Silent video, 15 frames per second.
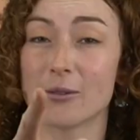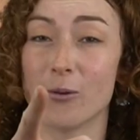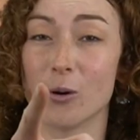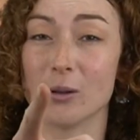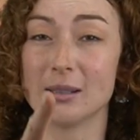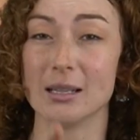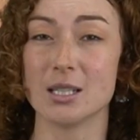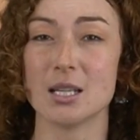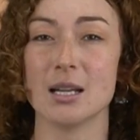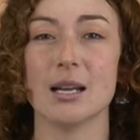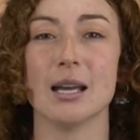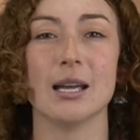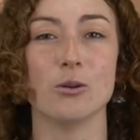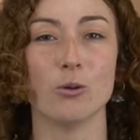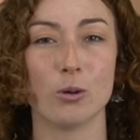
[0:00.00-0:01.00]
advantage
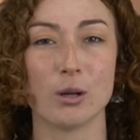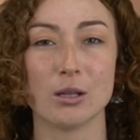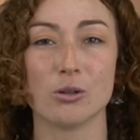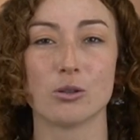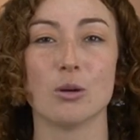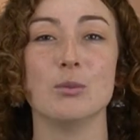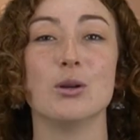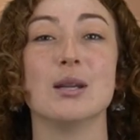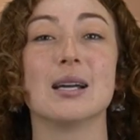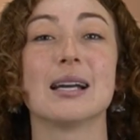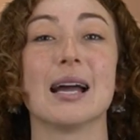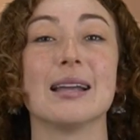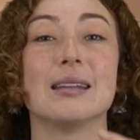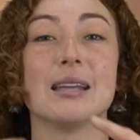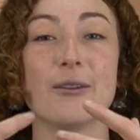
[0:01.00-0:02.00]
in order to
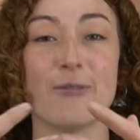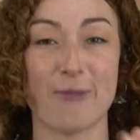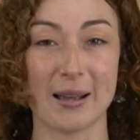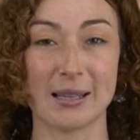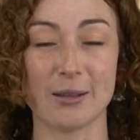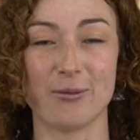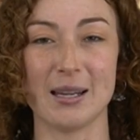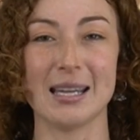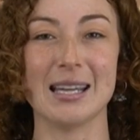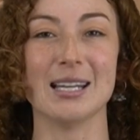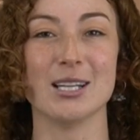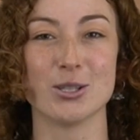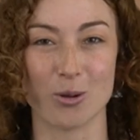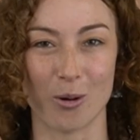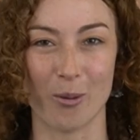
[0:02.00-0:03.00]
communicate effectively
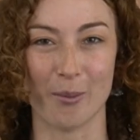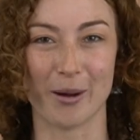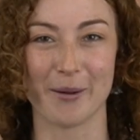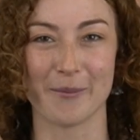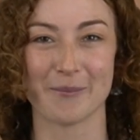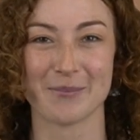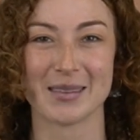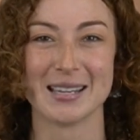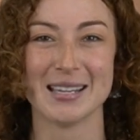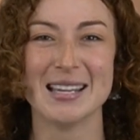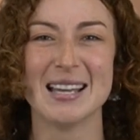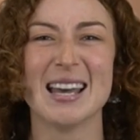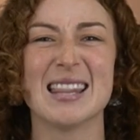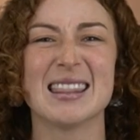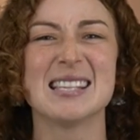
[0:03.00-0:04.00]
in drama.
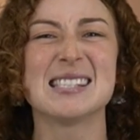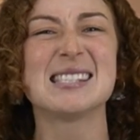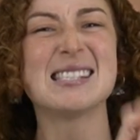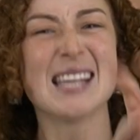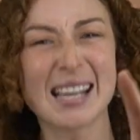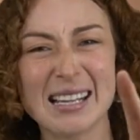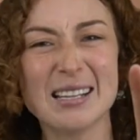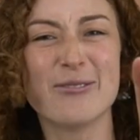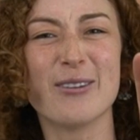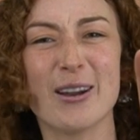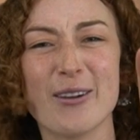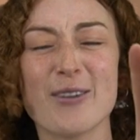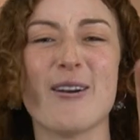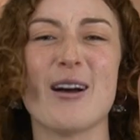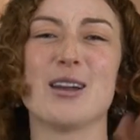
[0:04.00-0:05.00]
The second
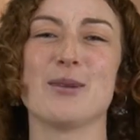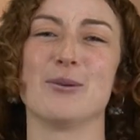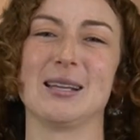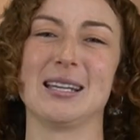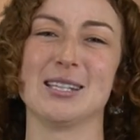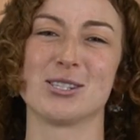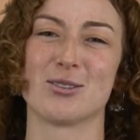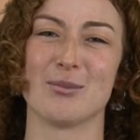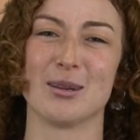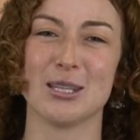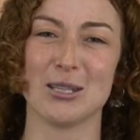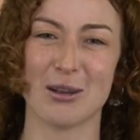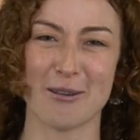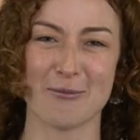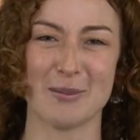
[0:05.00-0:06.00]
very valuable instrument
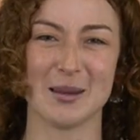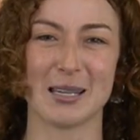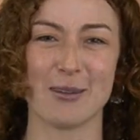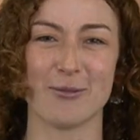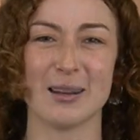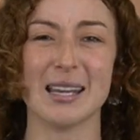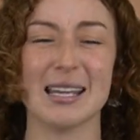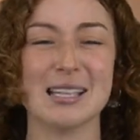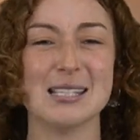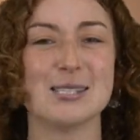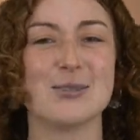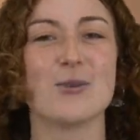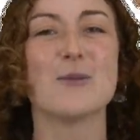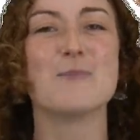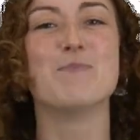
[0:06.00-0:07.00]
you have been given is
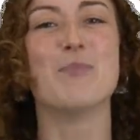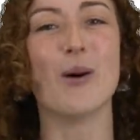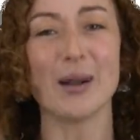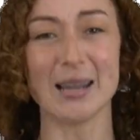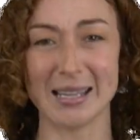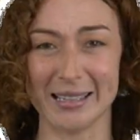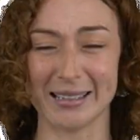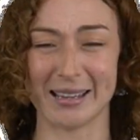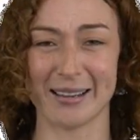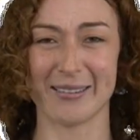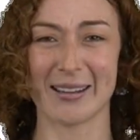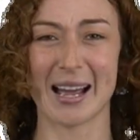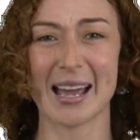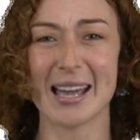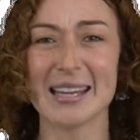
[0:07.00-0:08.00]
your body,
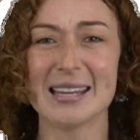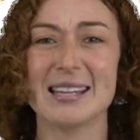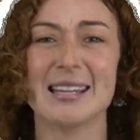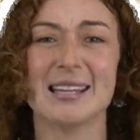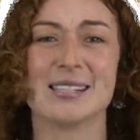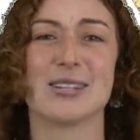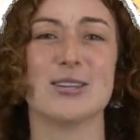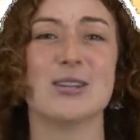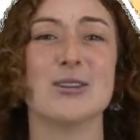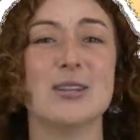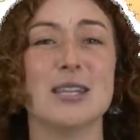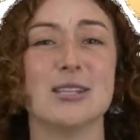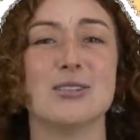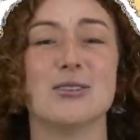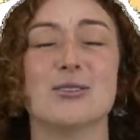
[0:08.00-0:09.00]
okay? So you
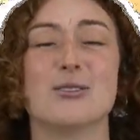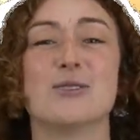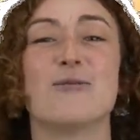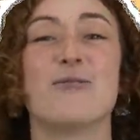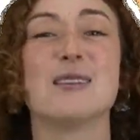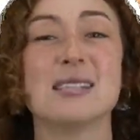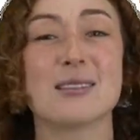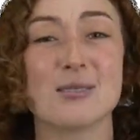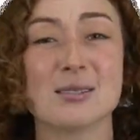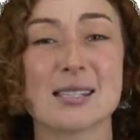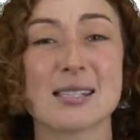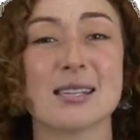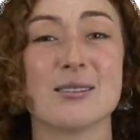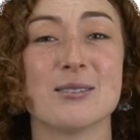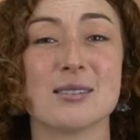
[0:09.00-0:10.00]
need to use physical
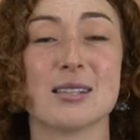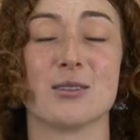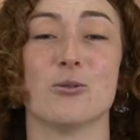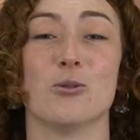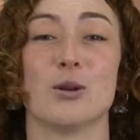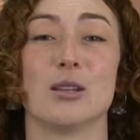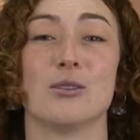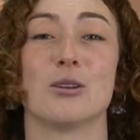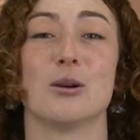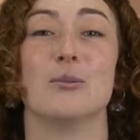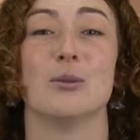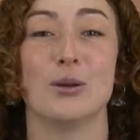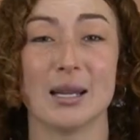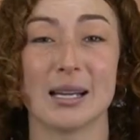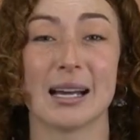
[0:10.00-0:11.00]
skills in order to
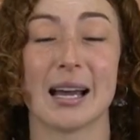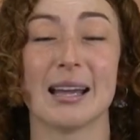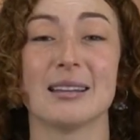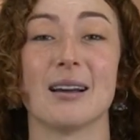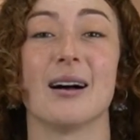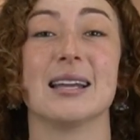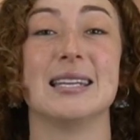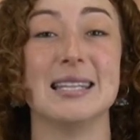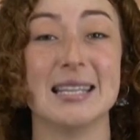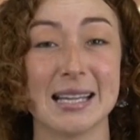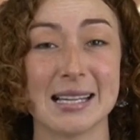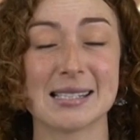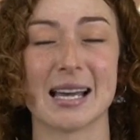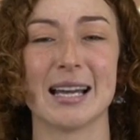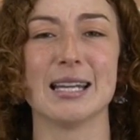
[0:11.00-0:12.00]
communicate
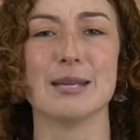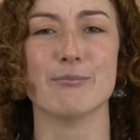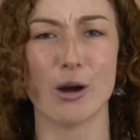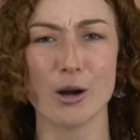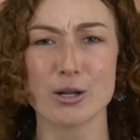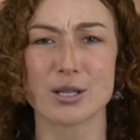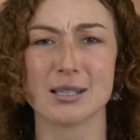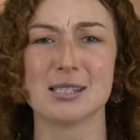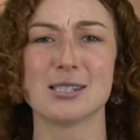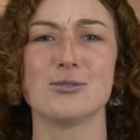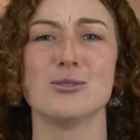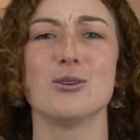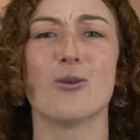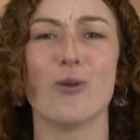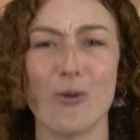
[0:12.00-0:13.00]
ideas and emotions
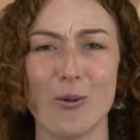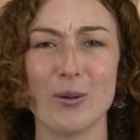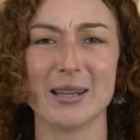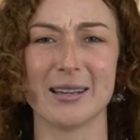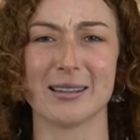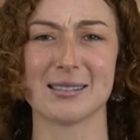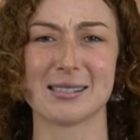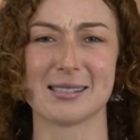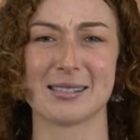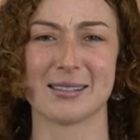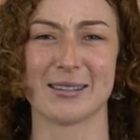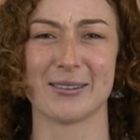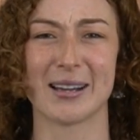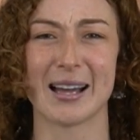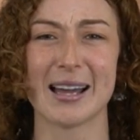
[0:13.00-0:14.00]
to your audience,
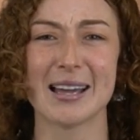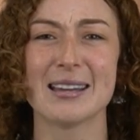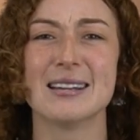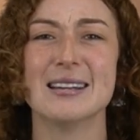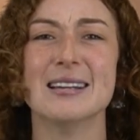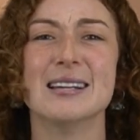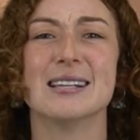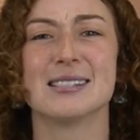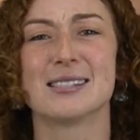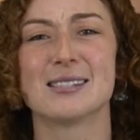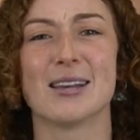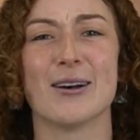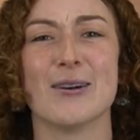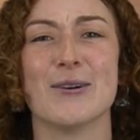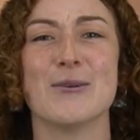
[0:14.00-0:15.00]
okay?
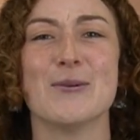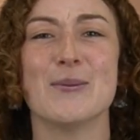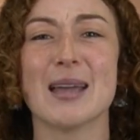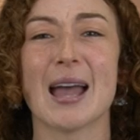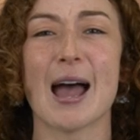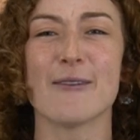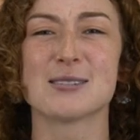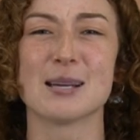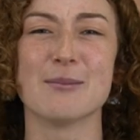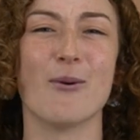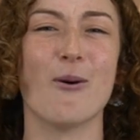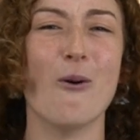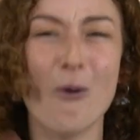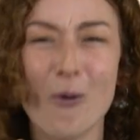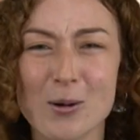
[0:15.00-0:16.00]
So we have some
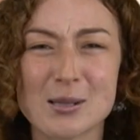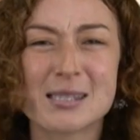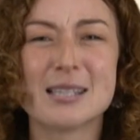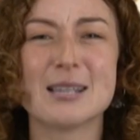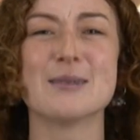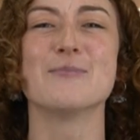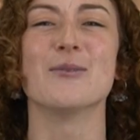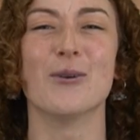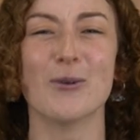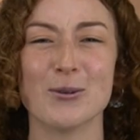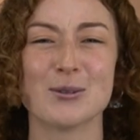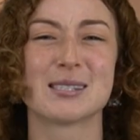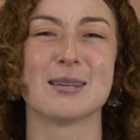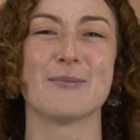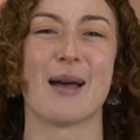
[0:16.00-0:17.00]
awesome,
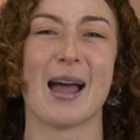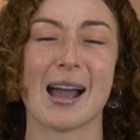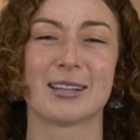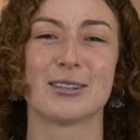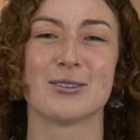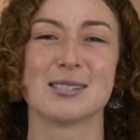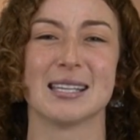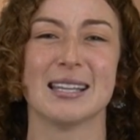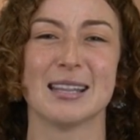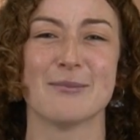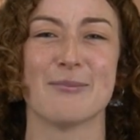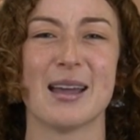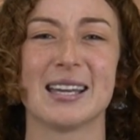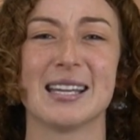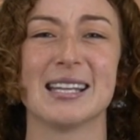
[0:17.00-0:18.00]
awesome actors in the
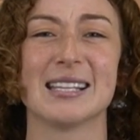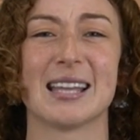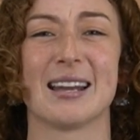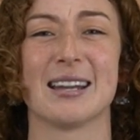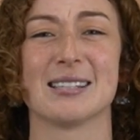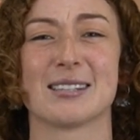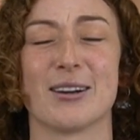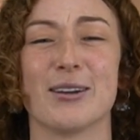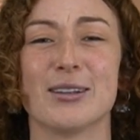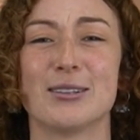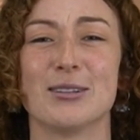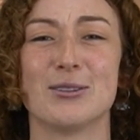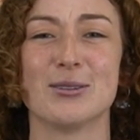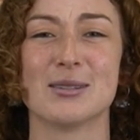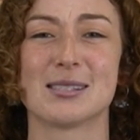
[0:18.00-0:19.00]
making that is going
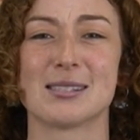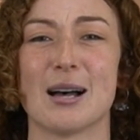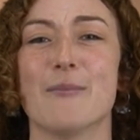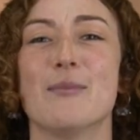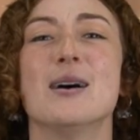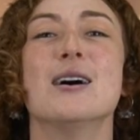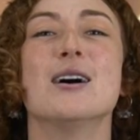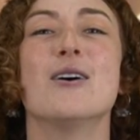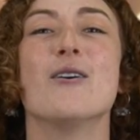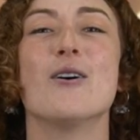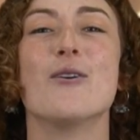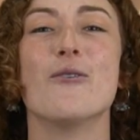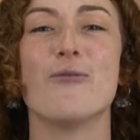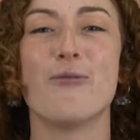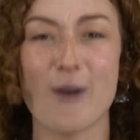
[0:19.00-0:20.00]
to do some
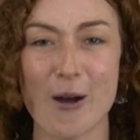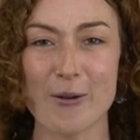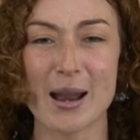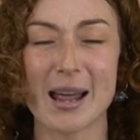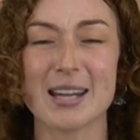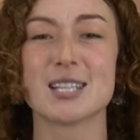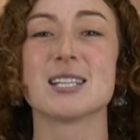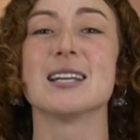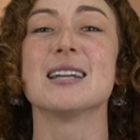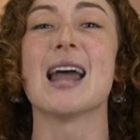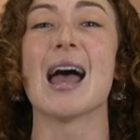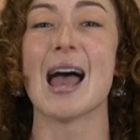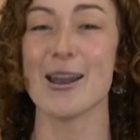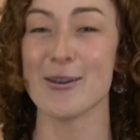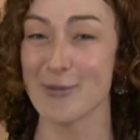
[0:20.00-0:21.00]
phonation
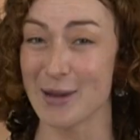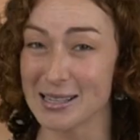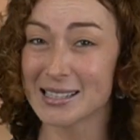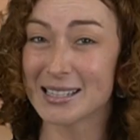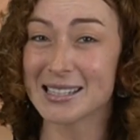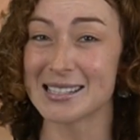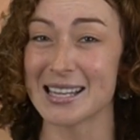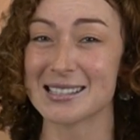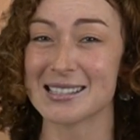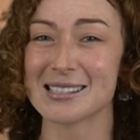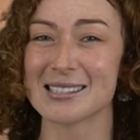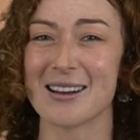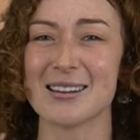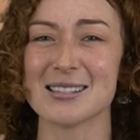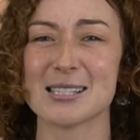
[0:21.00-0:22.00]
and resonance
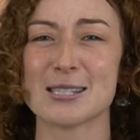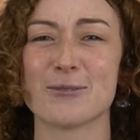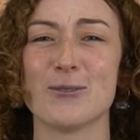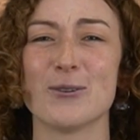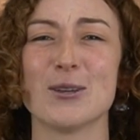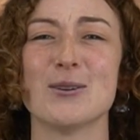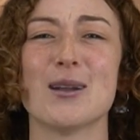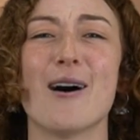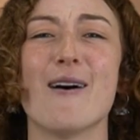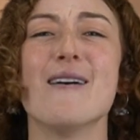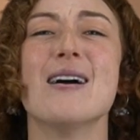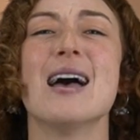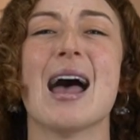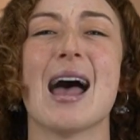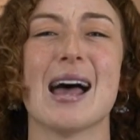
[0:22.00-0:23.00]
exercises for you
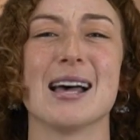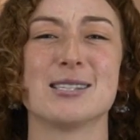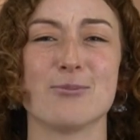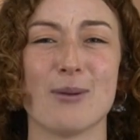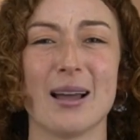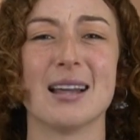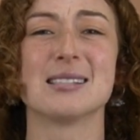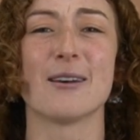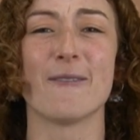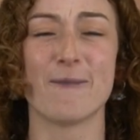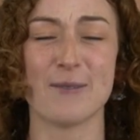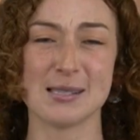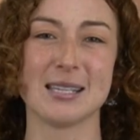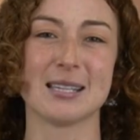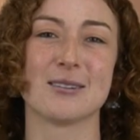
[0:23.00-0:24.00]
now, as well as a
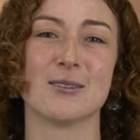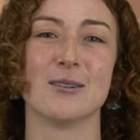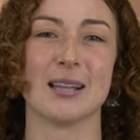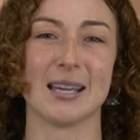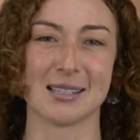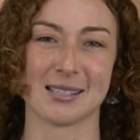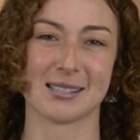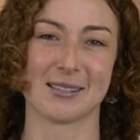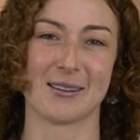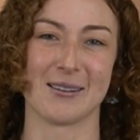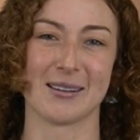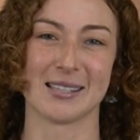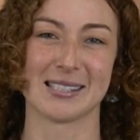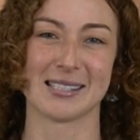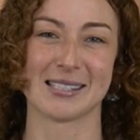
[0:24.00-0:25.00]
physical
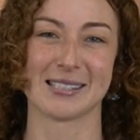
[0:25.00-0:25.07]
exercise.